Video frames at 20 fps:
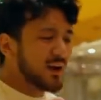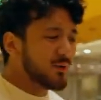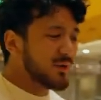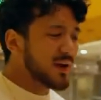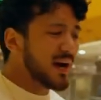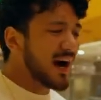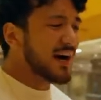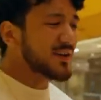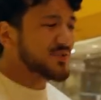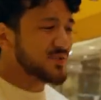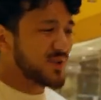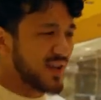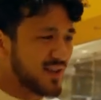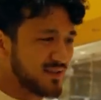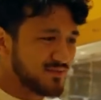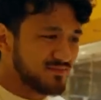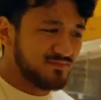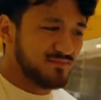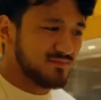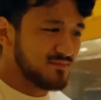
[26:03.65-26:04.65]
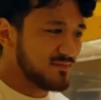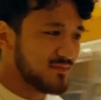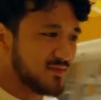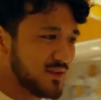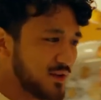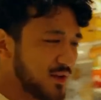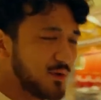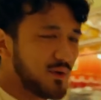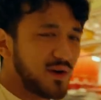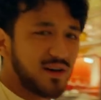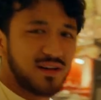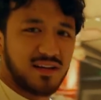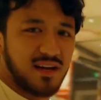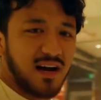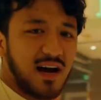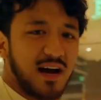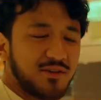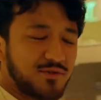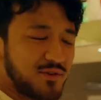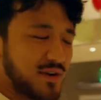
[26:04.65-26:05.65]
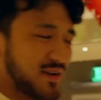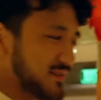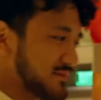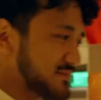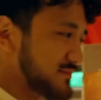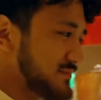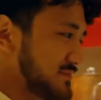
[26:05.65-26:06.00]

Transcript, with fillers: to rehydrate. You don't want to dehydrate.